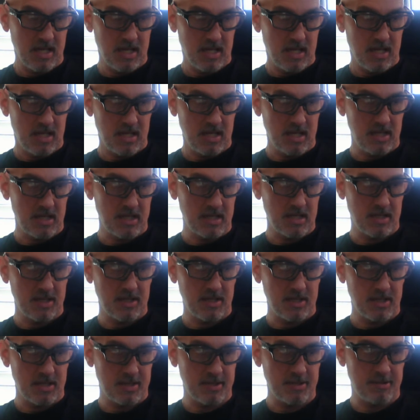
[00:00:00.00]

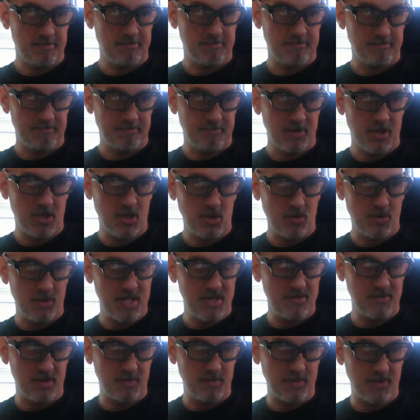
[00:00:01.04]

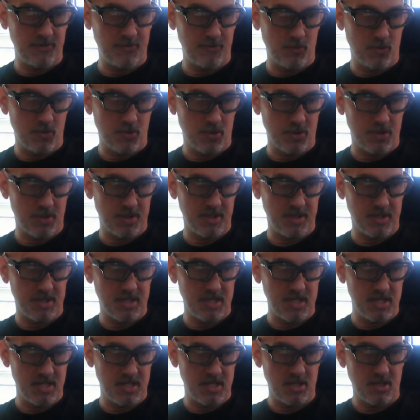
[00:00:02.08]
Even before
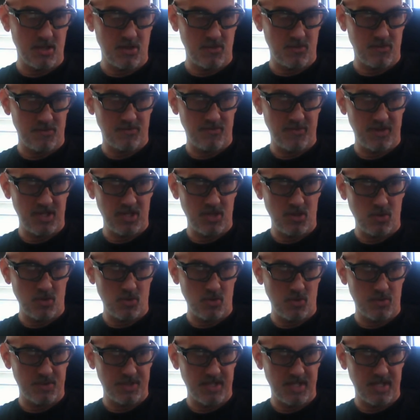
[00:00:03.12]
the
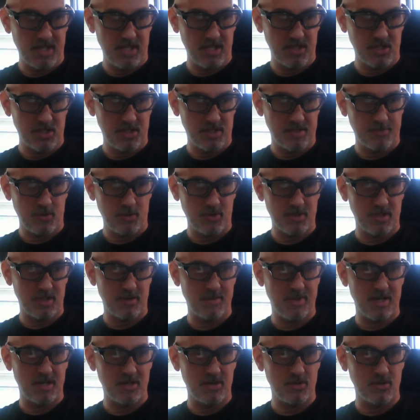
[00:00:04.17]
video that I just posted
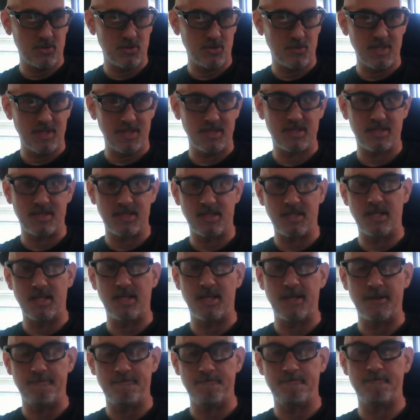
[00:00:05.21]
on my YouTube
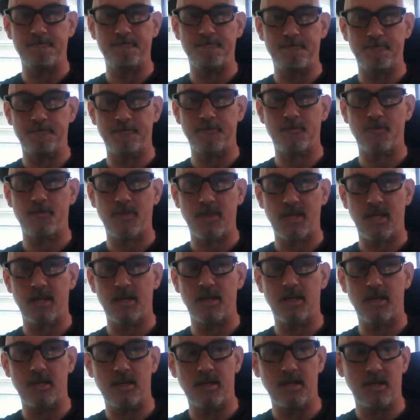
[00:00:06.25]
yesterday,
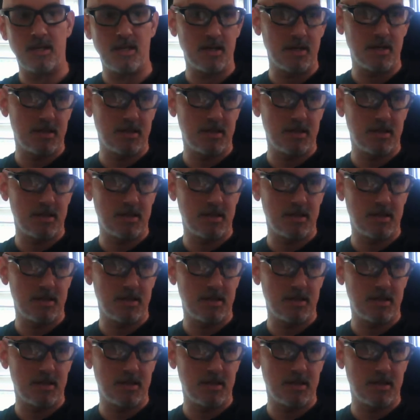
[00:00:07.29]
uh,